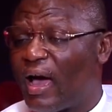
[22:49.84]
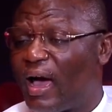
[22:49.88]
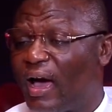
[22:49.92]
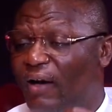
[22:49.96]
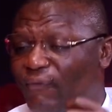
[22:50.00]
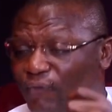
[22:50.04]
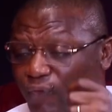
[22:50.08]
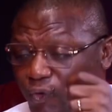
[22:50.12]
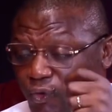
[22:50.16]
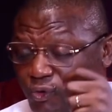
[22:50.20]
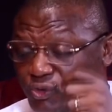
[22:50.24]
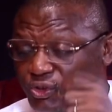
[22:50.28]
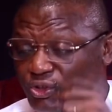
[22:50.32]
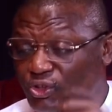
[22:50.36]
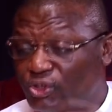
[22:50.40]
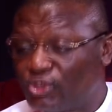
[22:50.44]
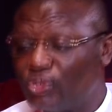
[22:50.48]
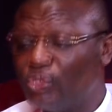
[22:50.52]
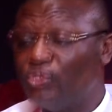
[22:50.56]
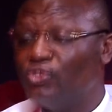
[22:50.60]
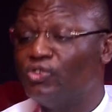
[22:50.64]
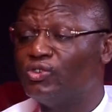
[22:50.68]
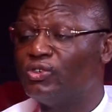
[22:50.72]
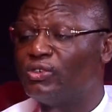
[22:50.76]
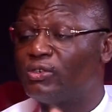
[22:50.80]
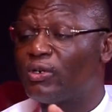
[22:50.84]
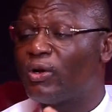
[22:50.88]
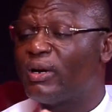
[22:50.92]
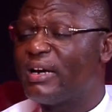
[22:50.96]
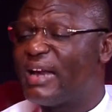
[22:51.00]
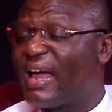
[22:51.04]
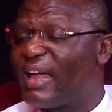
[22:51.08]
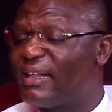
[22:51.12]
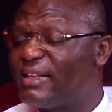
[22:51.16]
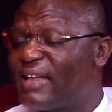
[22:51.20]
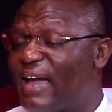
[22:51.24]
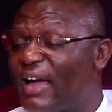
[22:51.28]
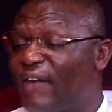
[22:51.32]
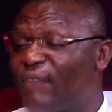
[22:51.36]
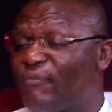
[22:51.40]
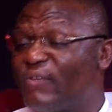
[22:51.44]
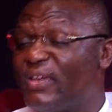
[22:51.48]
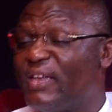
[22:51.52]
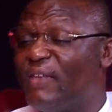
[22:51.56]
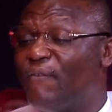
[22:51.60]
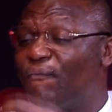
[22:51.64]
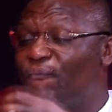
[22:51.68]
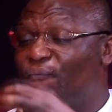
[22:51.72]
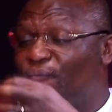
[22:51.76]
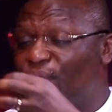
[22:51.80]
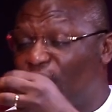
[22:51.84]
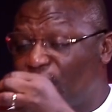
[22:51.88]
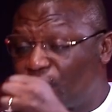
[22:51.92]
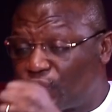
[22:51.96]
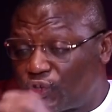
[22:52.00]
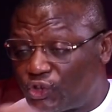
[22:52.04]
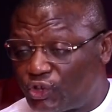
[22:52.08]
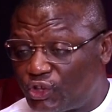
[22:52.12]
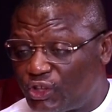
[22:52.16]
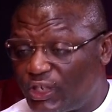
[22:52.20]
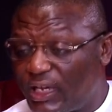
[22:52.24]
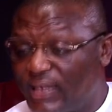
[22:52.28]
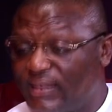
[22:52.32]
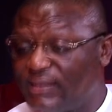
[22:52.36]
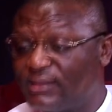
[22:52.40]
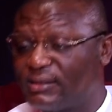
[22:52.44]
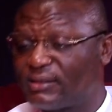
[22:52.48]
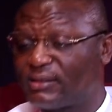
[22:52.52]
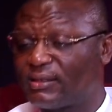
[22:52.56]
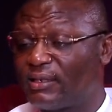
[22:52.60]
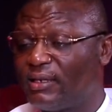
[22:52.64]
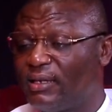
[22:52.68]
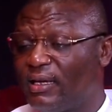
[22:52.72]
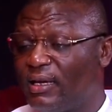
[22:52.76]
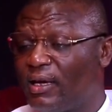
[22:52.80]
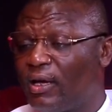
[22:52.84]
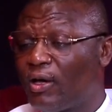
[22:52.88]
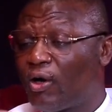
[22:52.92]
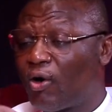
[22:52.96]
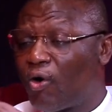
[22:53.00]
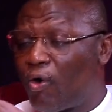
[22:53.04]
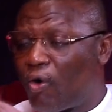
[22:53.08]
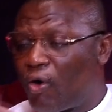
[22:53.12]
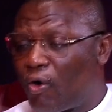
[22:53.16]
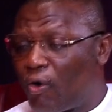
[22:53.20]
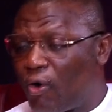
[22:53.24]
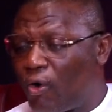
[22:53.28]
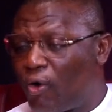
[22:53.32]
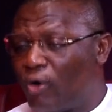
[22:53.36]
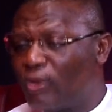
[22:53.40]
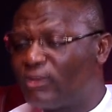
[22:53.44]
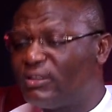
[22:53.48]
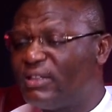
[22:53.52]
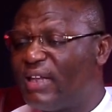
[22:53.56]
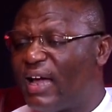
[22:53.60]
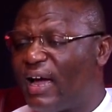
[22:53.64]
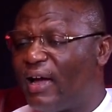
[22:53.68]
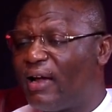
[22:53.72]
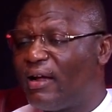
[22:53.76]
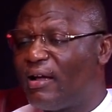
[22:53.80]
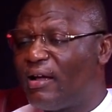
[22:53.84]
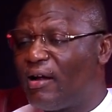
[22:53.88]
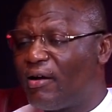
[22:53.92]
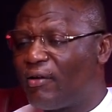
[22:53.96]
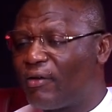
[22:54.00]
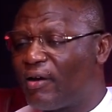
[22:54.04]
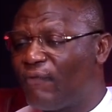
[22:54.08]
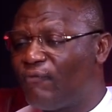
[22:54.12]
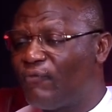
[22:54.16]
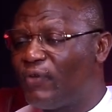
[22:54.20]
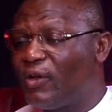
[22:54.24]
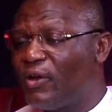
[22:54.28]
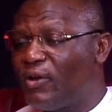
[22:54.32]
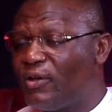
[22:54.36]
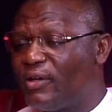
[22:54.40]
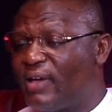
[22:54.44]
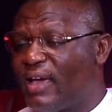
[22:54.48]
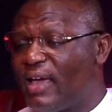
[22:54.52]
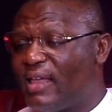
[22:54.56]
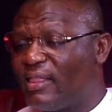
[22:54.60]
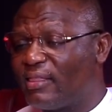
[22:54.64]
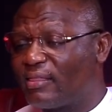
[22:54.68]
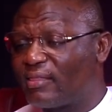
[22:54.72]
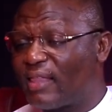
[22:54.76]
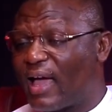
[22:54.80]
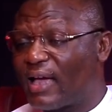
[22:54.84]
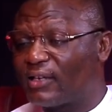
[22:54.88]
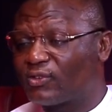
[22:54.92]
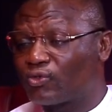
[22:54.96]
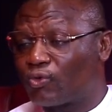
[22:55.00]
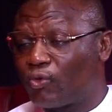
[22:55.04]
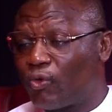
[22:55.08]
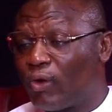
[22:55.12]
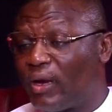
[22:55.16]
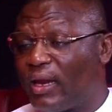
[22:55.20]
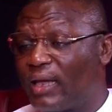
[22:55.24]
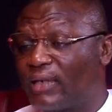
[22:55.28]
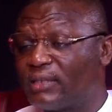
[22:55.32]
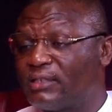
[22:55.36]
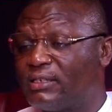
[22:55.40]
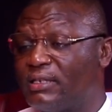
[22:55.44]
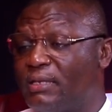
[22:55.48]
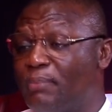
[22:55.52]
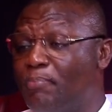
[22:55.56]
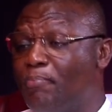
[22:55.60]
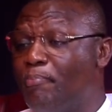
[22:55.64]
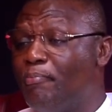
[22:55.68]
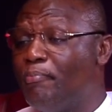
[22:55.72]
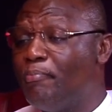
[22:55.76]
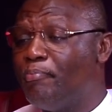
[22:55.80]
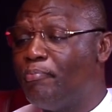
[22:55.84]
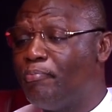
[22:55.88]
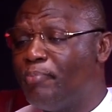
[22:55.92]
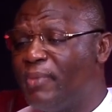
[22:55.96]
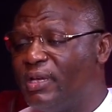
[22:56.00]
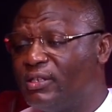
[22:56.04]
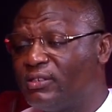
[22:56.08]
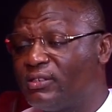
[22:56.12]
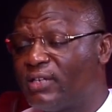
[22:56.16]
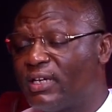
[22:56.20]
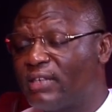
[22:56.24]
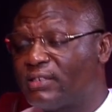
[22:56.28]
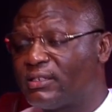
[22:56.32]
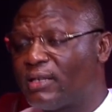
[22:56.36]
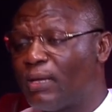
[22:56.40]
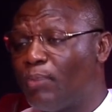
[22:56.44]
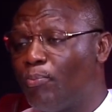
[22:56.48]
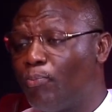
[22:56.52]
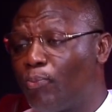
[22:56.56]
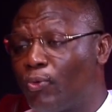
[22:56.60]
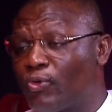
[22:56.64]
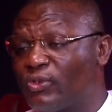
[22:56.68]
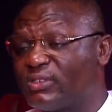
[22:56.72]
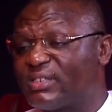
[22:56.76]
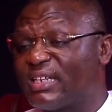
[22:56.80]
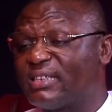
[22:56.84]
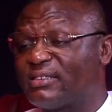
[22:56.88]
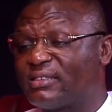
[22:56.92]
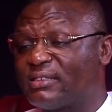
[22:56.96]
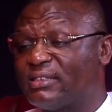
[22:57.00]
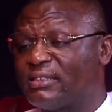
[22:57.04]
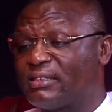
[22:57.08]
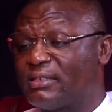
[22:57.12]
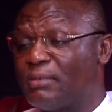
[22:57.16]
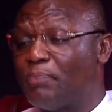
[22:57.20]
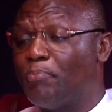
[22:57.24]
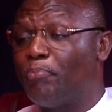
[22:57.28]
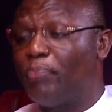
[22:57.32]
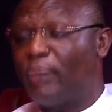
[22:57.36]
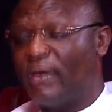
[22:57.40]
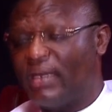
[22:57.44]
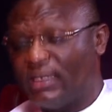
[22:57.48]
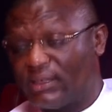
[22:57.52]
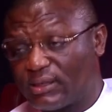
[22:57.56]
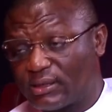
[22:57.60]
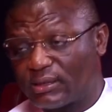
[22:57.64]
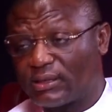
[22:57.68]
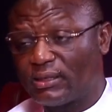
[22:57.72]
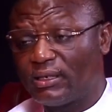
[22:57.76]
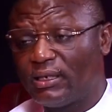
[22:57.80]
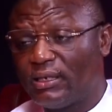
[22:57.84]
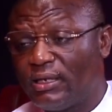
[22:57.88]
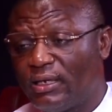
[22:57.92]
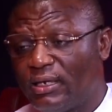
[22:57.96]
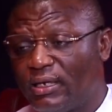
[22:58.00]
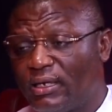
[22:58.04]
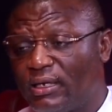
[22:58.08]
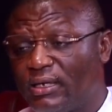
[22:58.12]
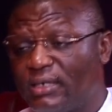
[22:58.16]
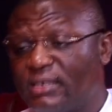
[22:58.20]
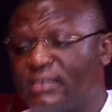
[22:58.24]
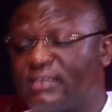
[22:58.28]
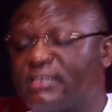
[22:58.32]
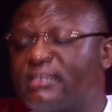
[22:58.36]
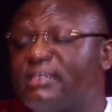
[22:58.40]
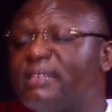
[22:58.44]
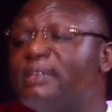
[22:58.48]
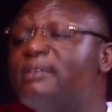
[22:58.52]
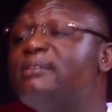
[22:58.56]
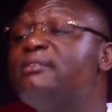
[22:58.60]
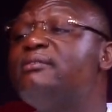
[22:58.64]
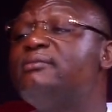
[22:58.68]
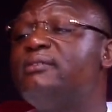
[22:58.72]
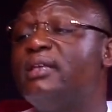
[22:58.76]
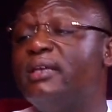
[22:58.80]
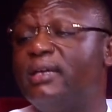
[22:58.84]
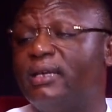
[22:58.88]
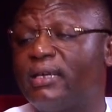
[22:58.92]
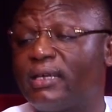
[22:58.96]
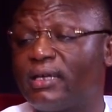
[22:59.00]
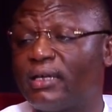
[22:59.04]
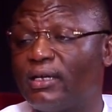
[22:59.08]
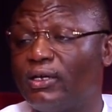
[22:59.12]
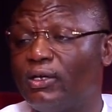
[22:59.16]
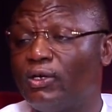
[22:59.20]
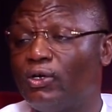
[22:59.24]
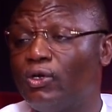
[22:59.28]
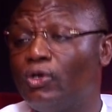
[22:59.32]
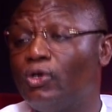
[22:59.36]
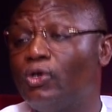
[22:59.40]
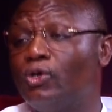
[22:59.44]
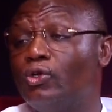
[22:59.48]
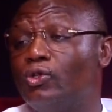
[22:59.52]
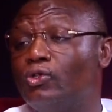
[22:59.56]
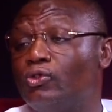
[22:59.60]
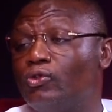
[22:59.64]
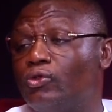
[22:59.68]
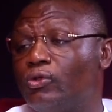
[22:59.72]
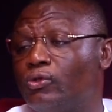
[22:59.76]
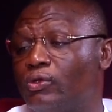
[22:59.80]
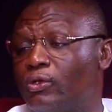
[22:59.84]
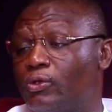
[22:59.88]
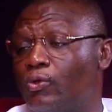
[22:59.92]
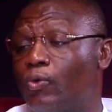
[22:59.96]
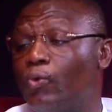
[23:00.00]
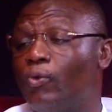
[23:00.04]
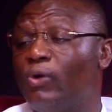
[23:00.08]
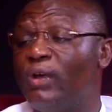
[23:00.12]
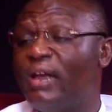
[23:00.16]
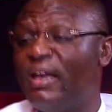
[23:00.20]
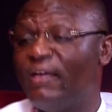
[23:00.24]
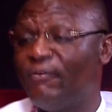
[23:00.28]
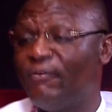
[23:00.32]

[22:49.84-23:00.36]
have continued that have efficient other revenue and tax collection measures and processes in place, still take toll